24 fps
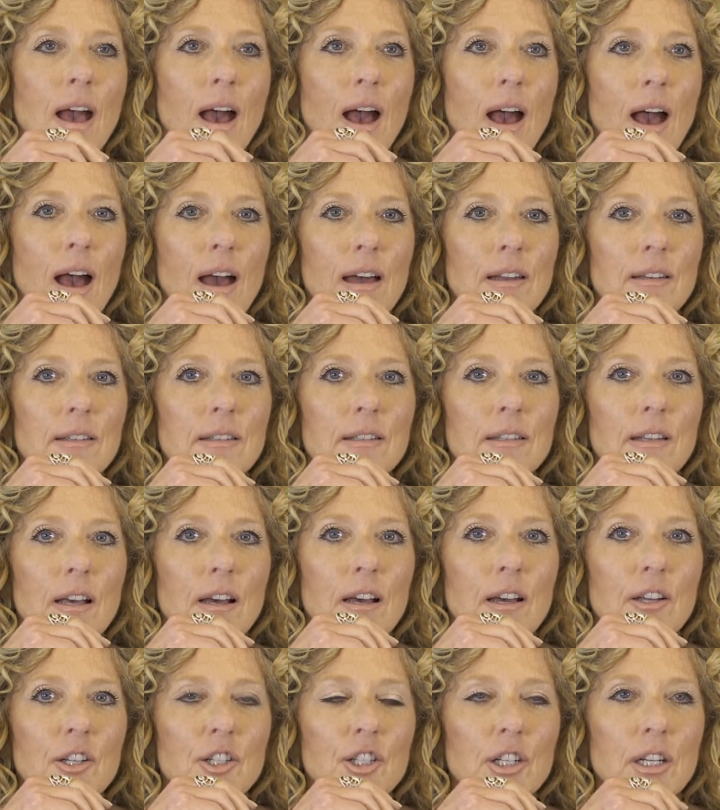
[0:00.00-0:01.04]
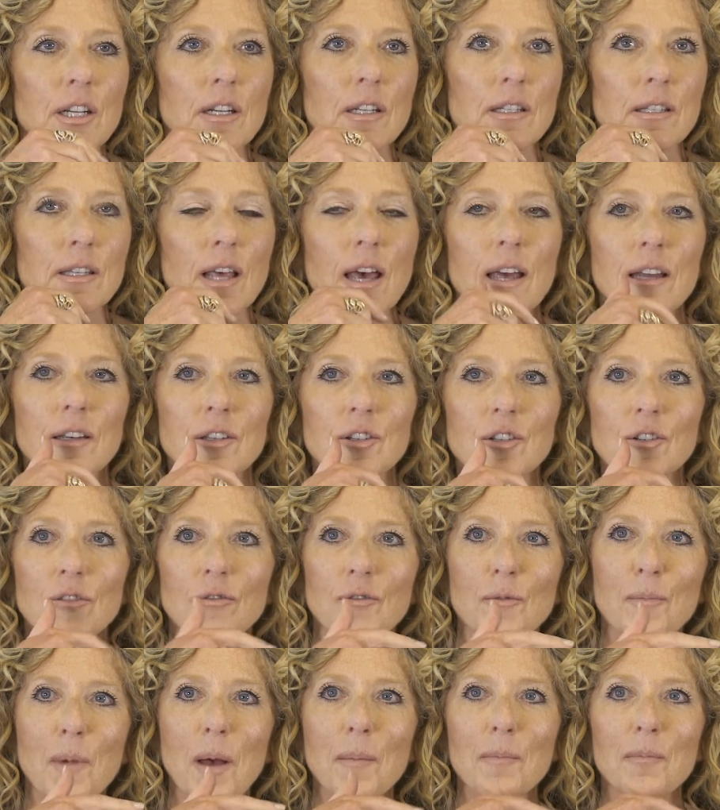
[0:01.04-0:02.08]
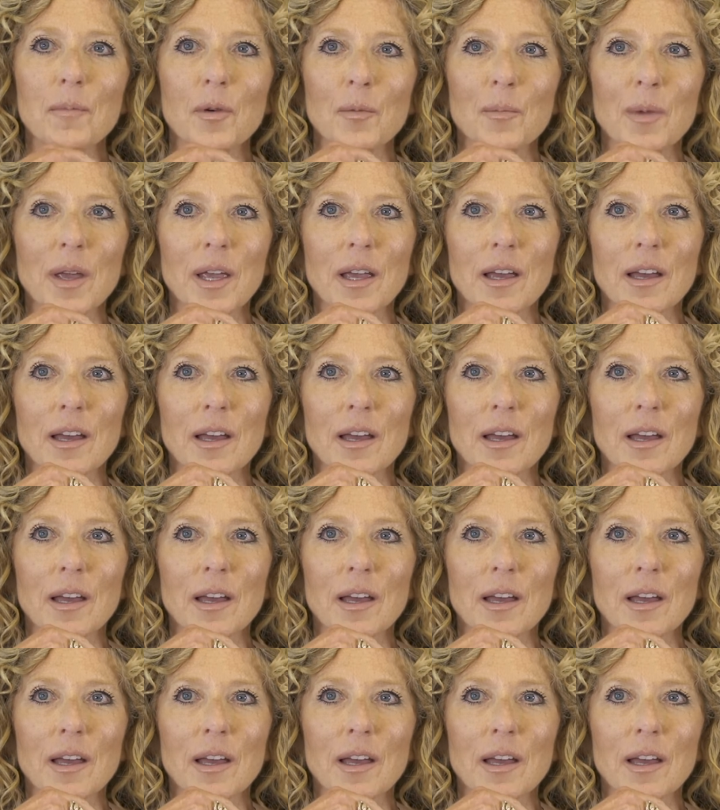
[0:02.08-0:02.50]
And she said, do you remember me?